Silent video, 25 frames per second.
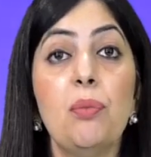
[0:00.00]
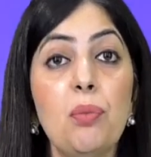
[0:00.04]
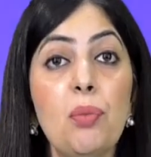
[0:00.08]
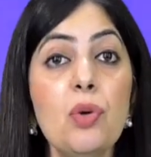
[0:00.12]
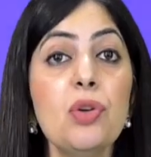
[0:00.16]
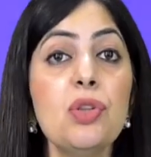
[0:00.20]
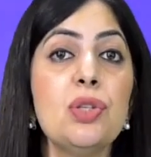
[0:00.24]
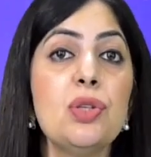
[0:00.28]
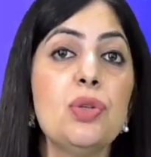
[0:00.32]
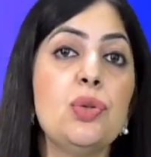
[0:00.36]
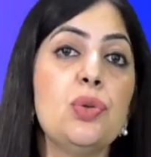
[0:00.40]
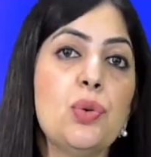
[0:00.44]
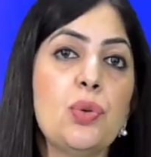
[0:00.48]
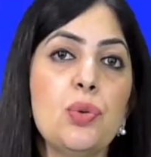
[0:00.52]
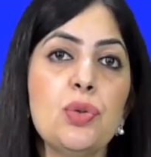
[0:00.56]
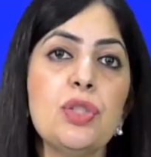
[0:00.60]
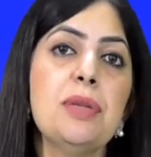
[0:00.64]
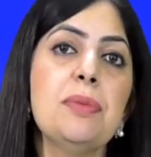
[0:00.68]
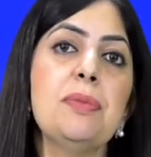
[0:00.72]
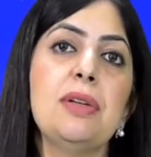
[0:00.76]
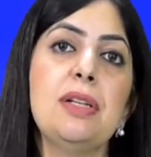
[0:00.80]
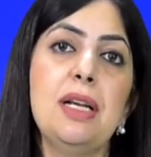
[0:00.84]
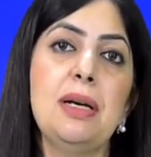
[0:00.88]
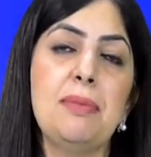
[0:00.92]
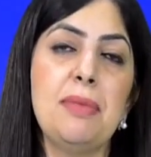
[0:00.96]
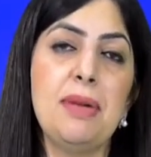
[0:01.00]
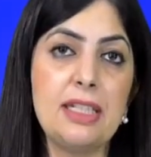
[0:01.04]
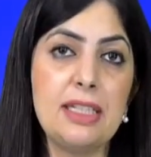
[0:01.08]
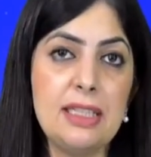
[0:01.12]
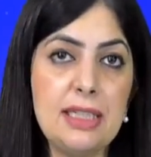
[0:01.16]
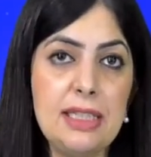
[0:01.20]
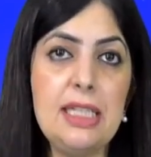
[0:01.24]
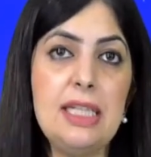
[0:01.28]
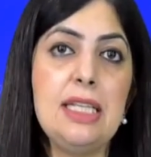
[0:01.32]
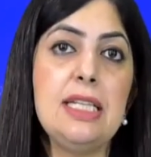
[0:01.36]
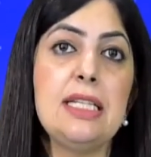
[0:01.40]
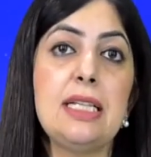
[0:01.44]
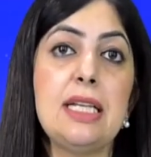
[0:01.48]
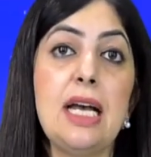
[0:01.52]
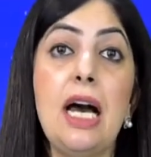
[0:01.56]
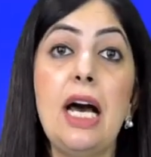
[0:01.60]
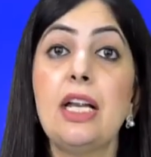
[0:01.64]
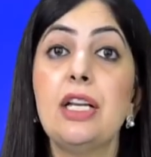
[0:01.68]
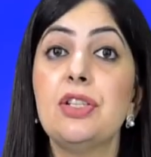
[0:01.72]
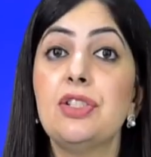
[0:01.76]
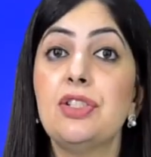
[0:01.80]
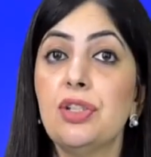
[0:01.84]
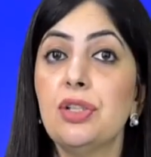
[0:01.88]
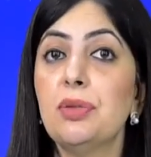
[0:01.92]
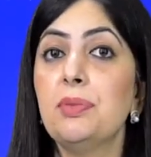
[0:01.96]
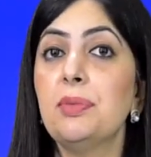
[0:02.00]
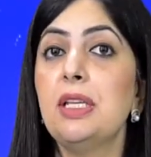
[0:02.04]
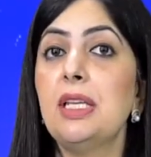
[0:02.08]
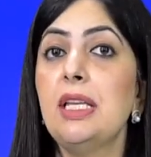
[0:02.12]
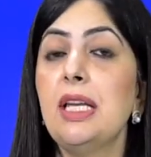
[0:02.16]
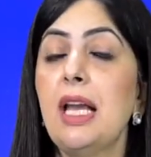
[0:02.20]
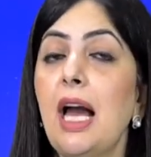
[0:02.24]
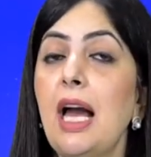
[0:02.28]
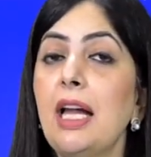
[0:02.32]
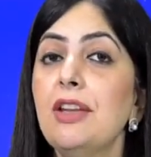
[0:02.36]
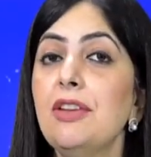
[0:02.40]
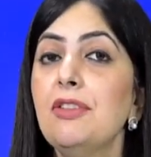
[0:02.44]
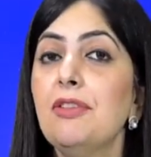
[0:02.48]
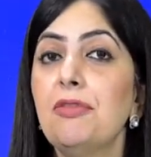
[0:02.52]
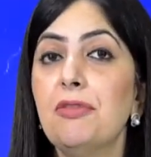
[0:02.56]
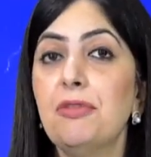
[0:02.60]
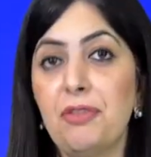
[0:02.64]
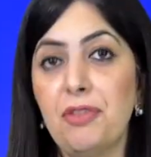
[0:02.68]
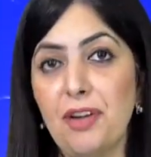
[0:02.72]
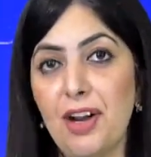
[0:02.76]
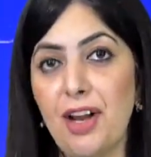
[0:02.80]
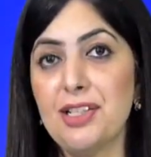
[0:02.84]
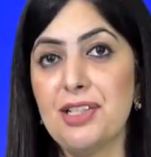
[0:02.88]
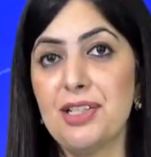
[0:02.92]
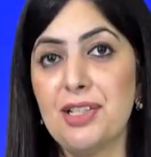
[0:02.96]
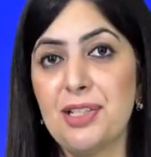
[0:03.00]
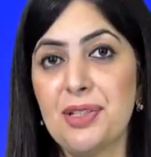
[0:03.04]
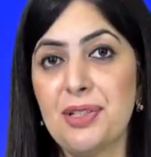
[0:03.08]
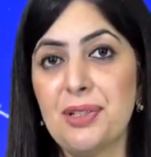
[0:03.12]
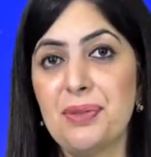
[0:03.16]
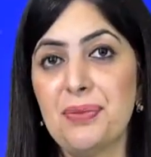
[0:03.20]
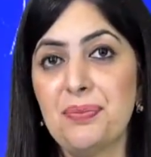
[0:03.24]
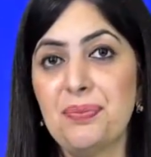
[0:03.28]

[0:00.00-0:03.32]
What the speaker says: Most notable among these are Germany and France.